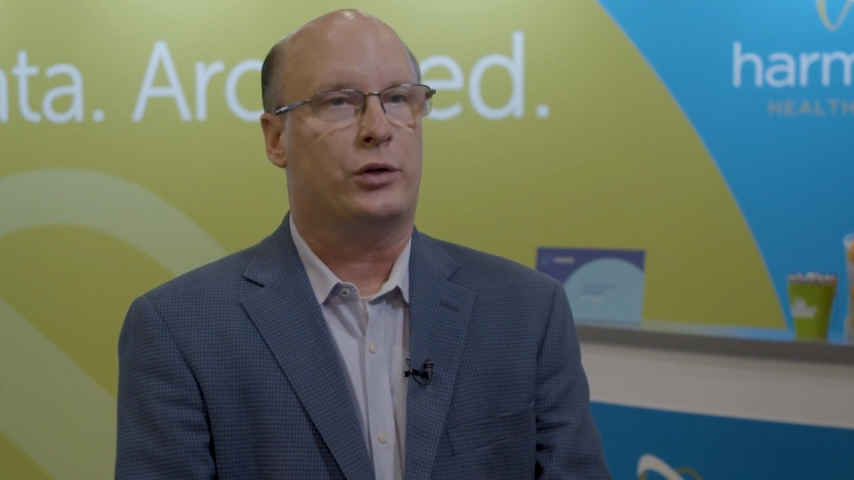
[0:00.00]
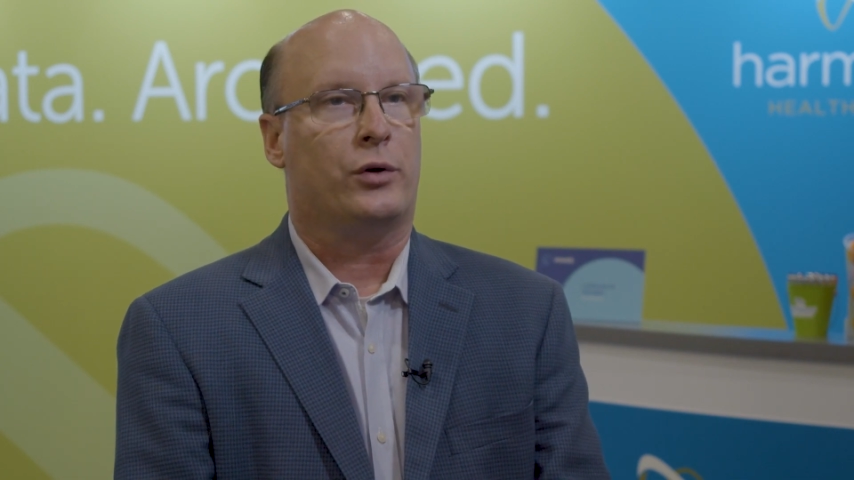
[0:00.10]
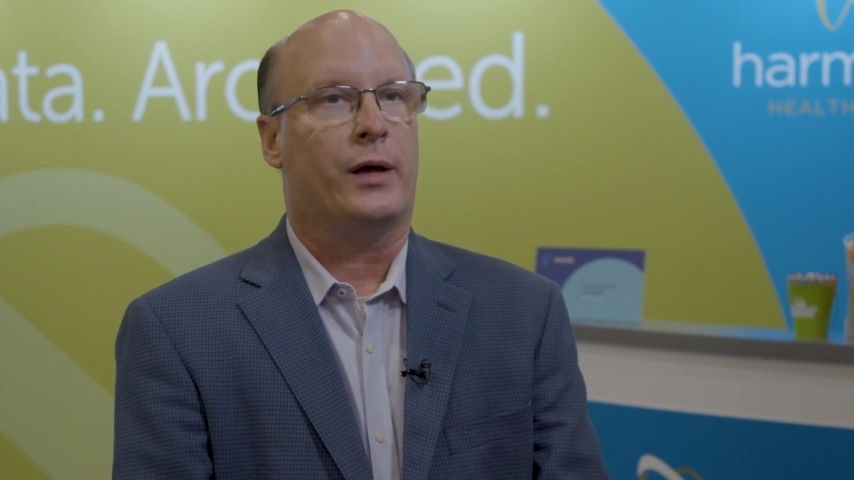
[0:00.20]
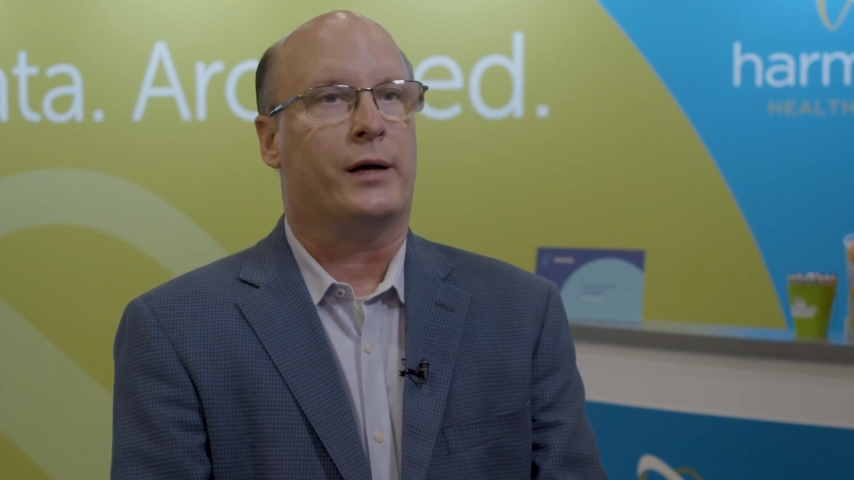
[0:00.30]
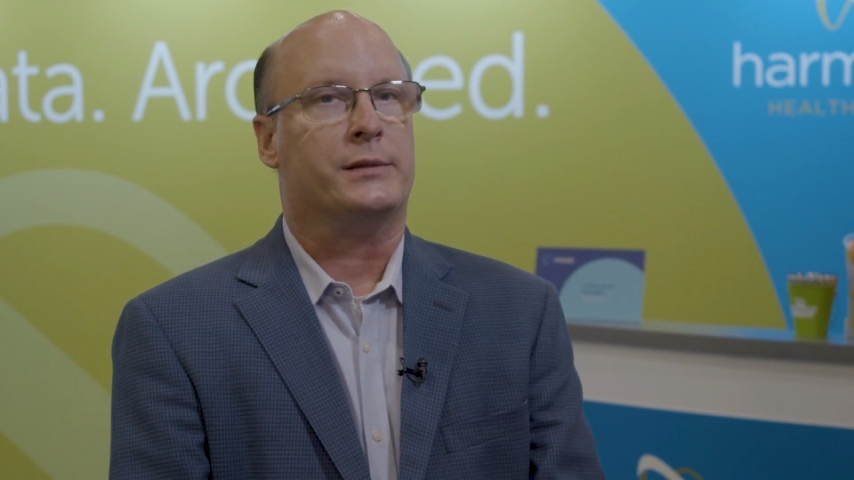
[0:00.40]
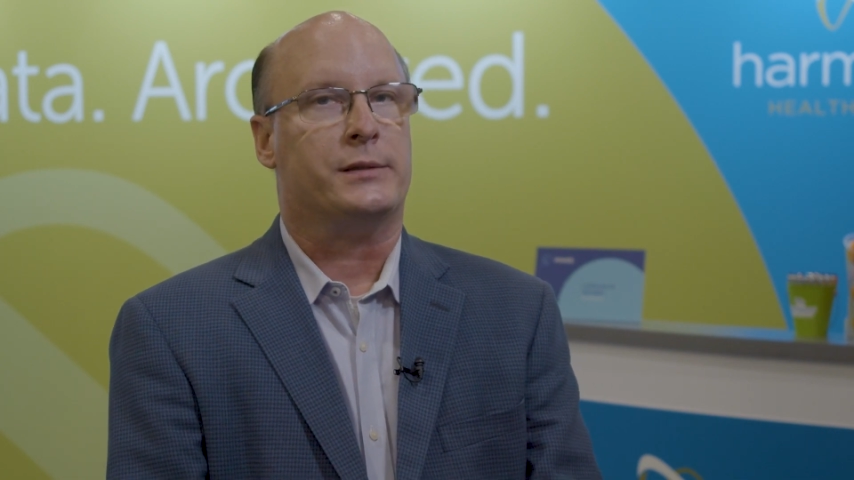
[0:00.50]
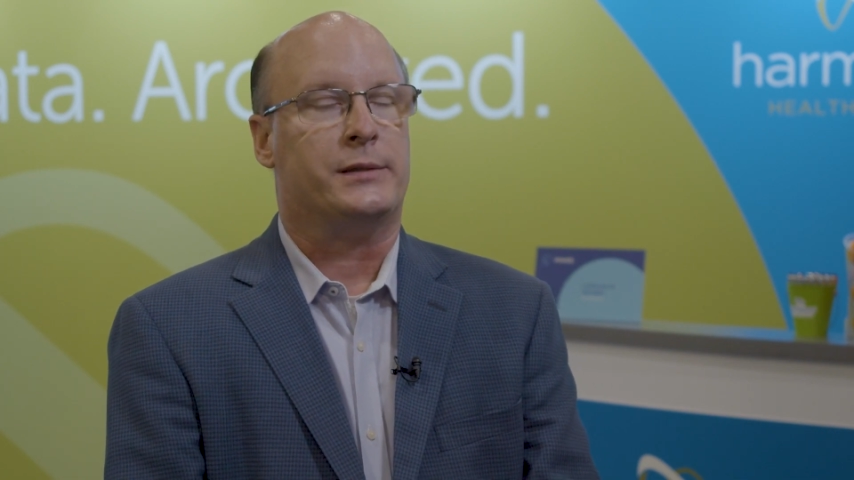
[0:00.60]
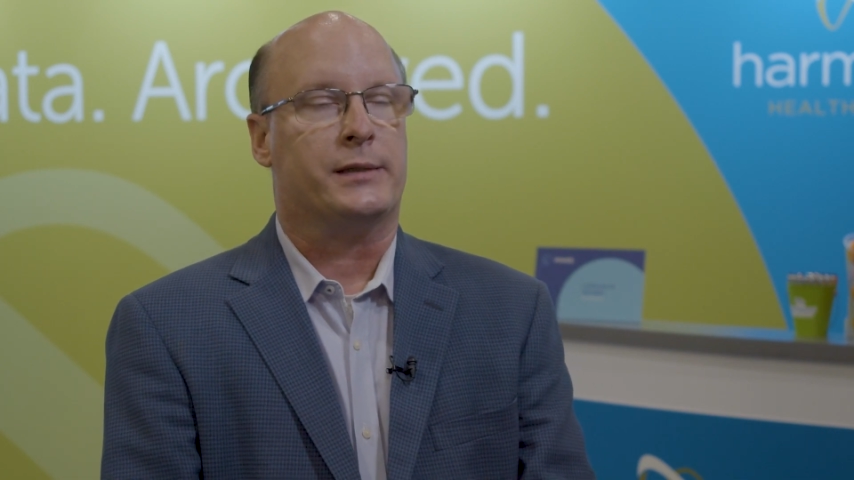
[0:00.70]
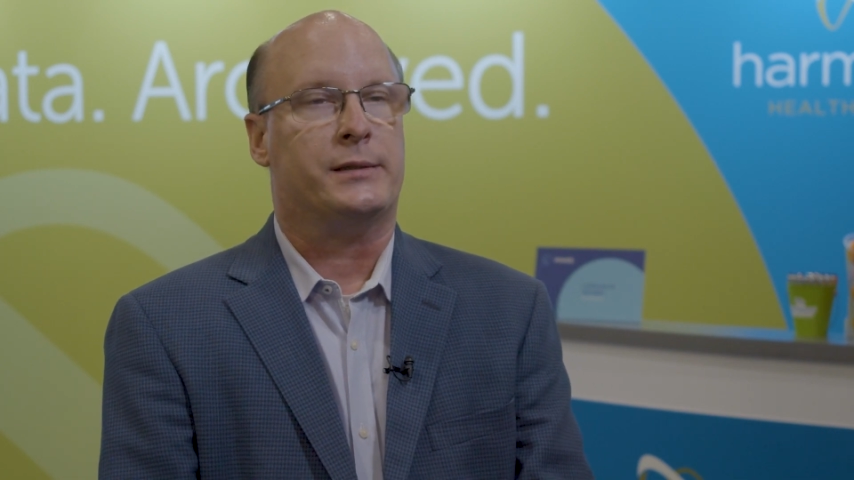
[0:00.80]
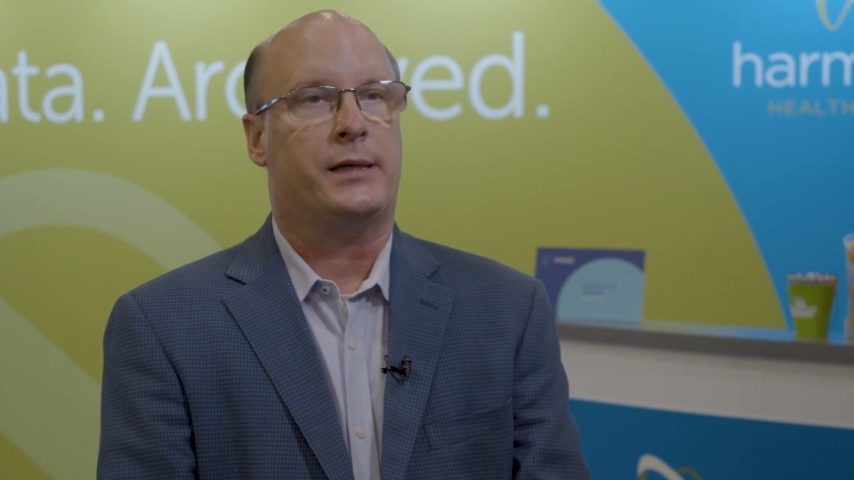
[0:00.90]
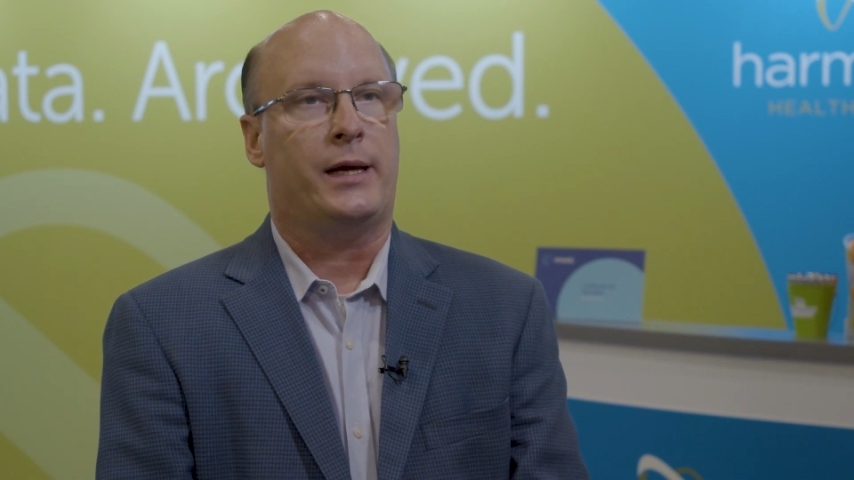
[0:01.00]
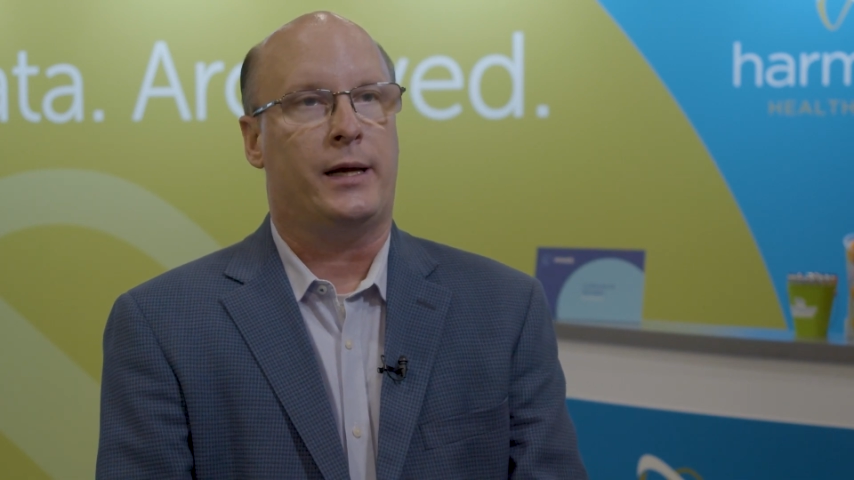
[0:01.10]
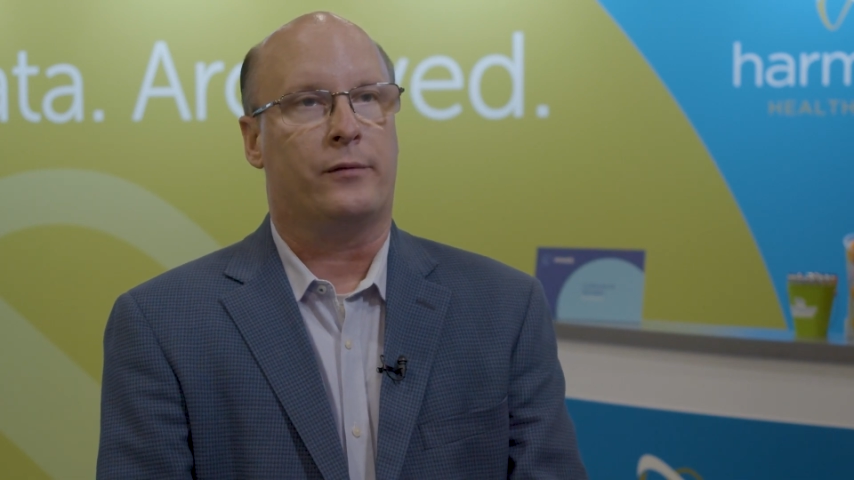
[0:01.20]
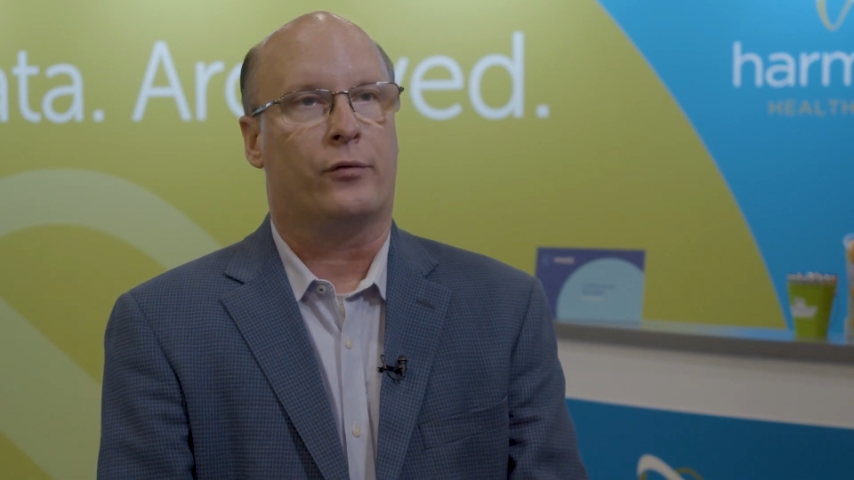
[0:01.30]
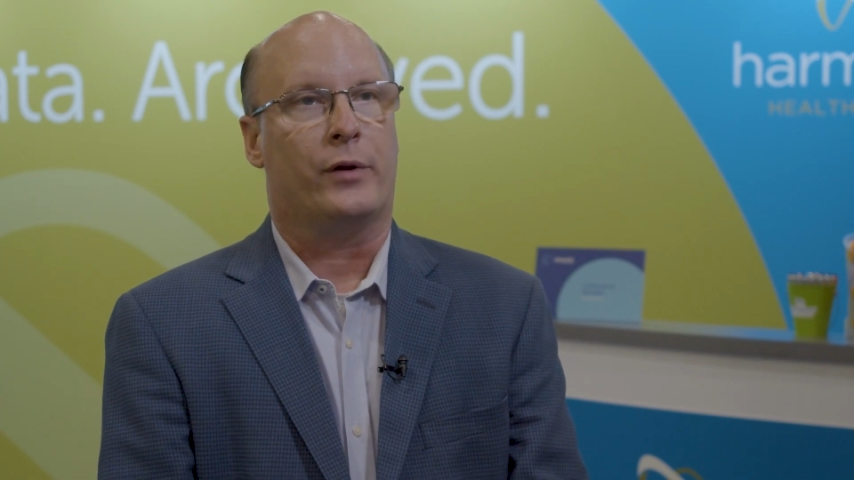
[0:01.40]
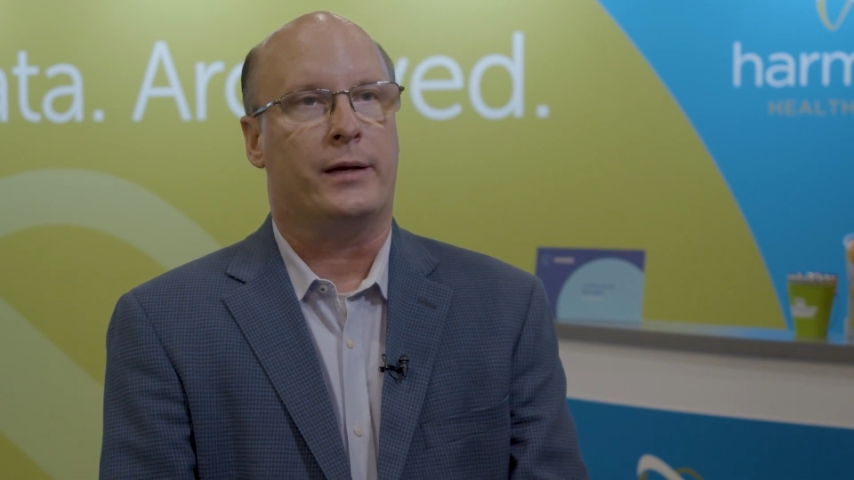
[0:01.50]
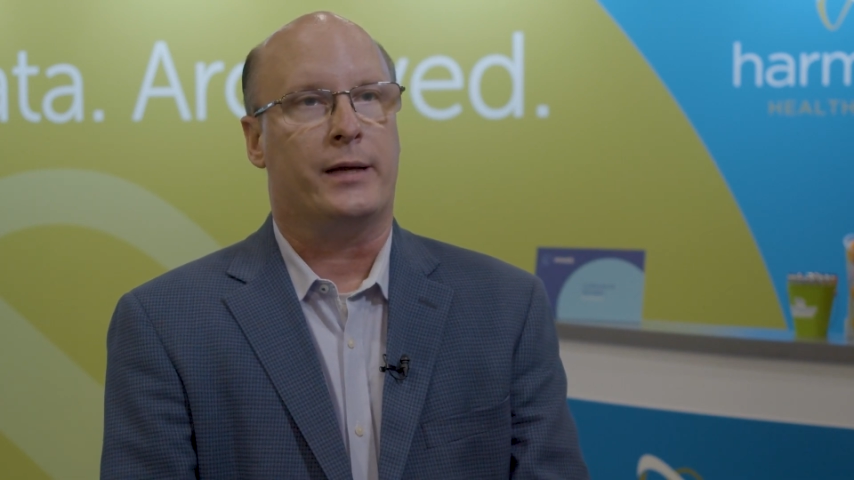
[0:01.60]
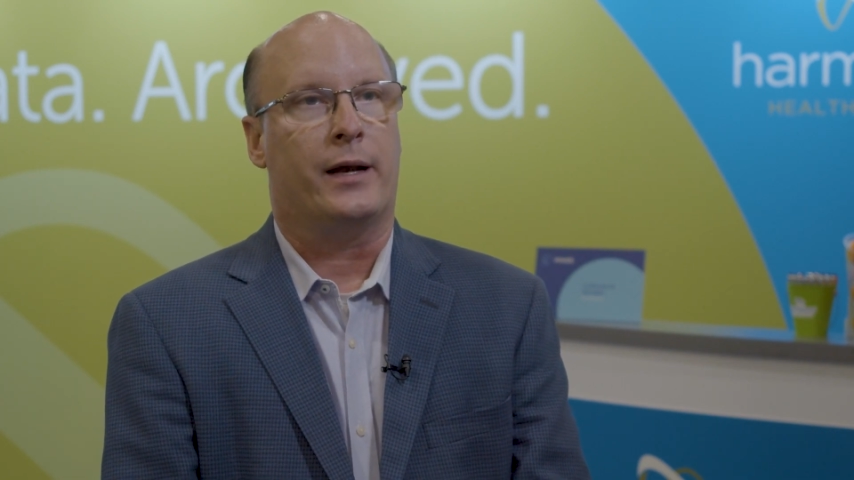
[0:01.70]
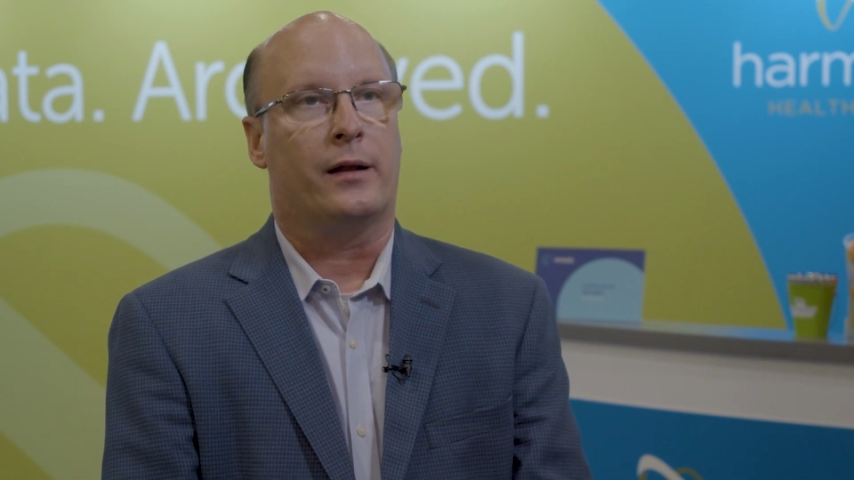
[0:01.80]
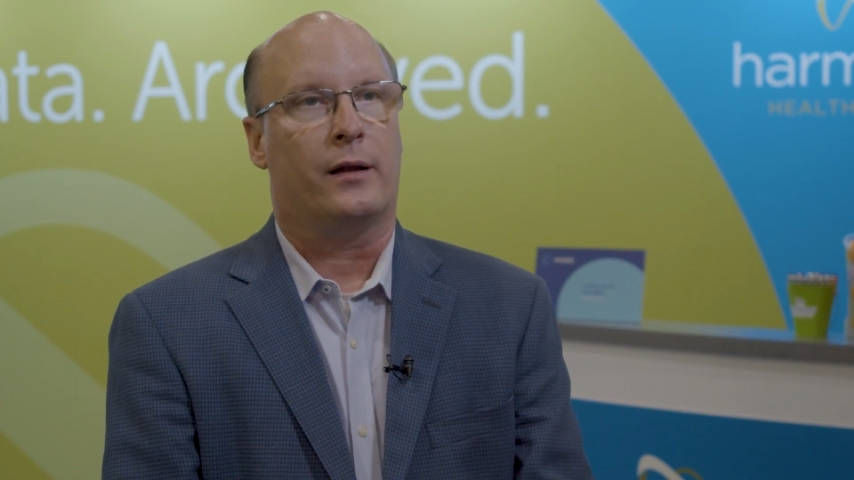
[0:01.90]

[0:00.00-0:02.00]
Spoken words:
2016 for that data,